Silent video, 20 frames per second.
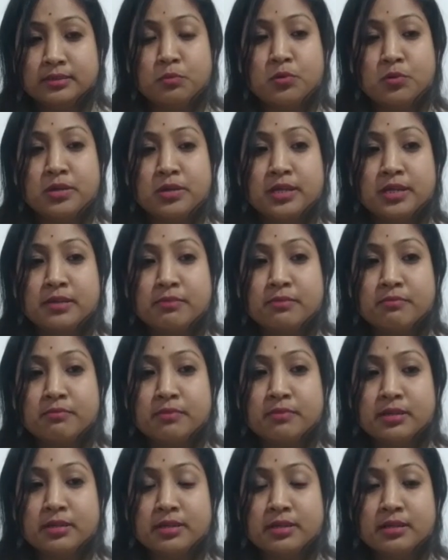for give
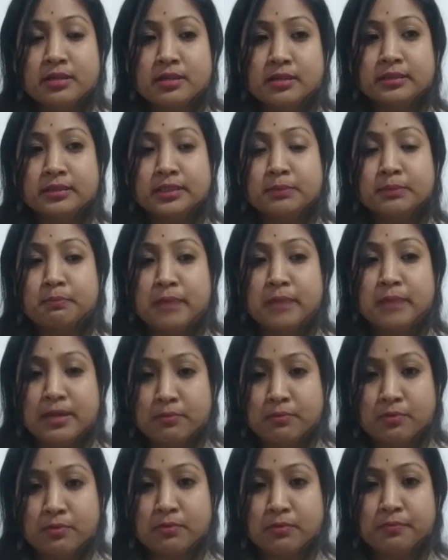me this
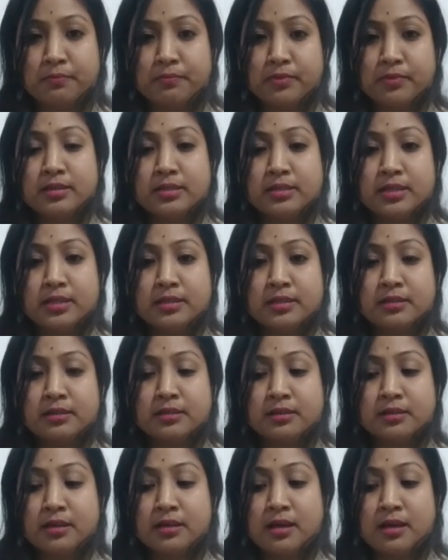platform.
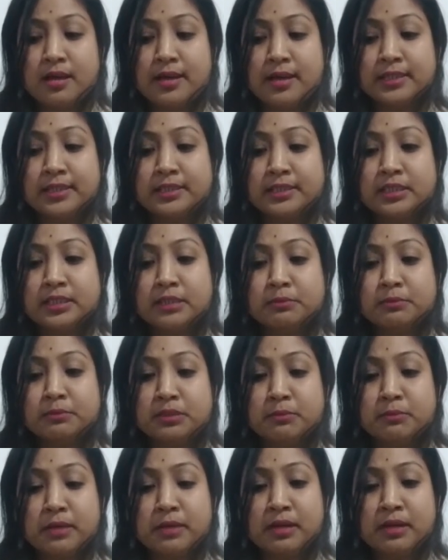Then
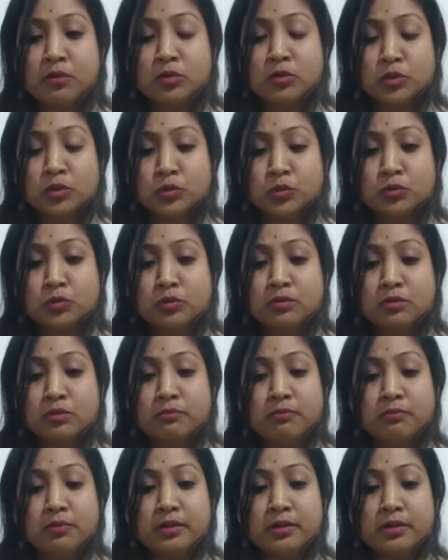HDFC Bank
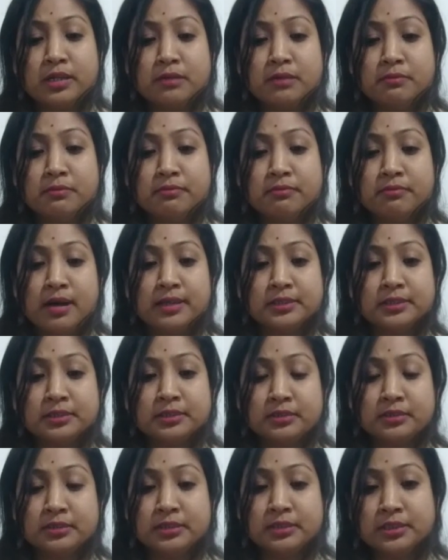also forgive
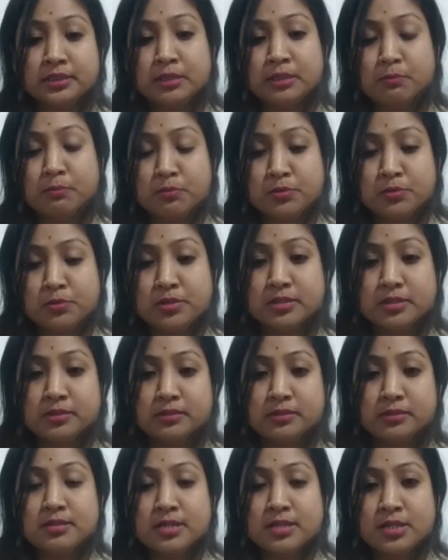us this
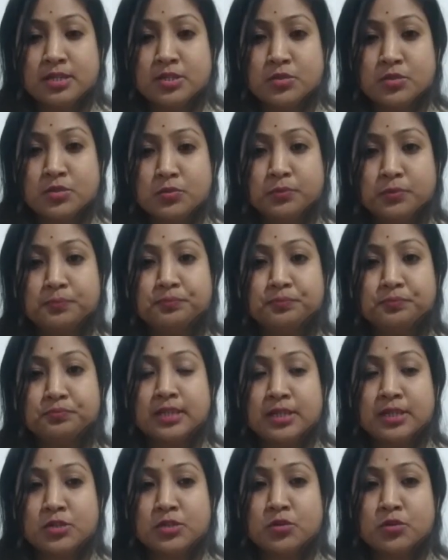support. Thank you.
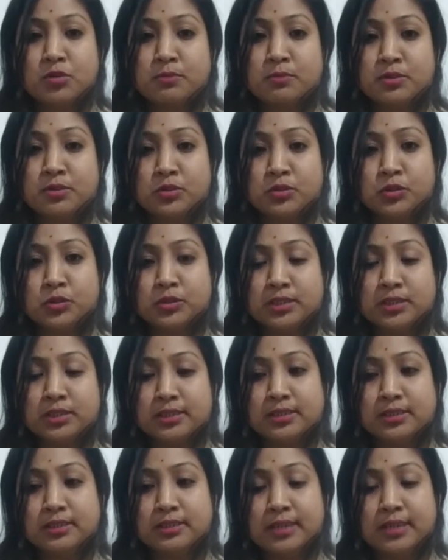Thank you Aurobindo
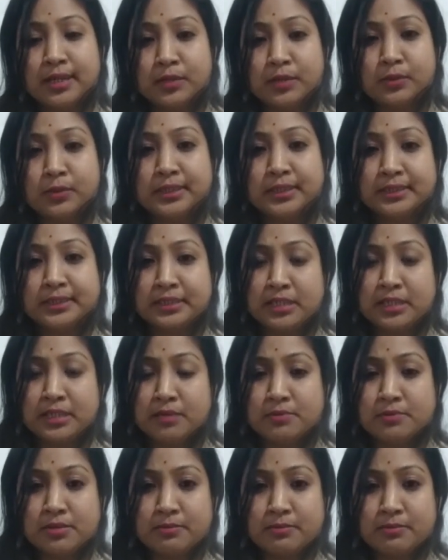Society. Thank you
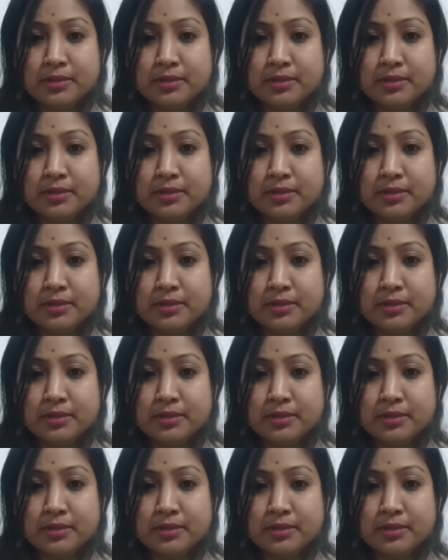HDFC